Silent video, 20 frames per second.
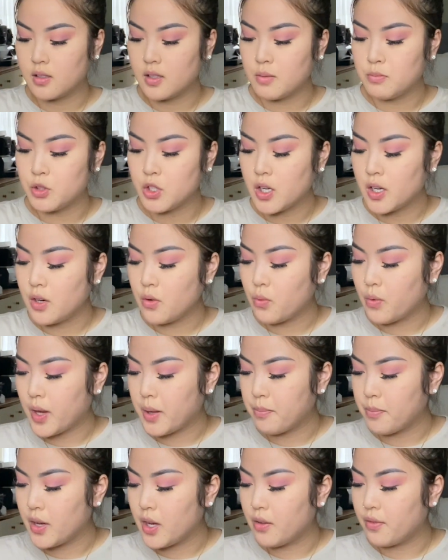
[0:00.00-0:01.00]
I'm trying to
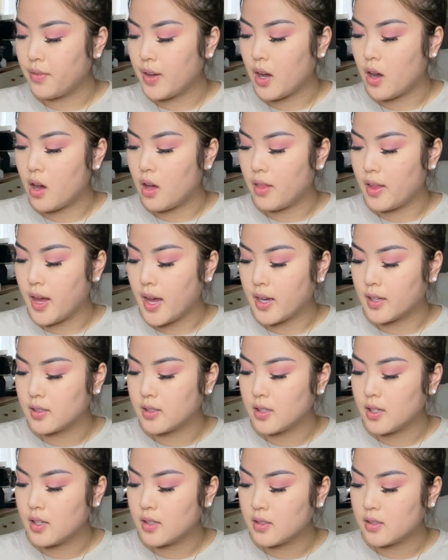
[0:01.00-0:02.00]
wipe off all the
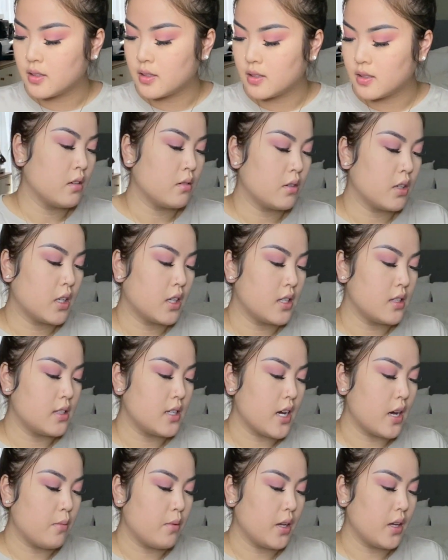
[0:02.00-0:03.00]
excess. I'm gonna
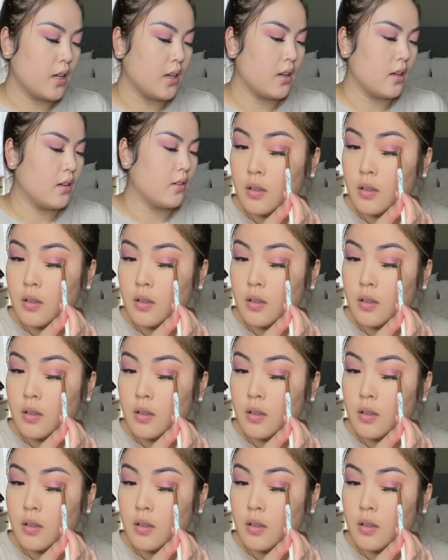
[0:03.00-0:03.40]
dab it.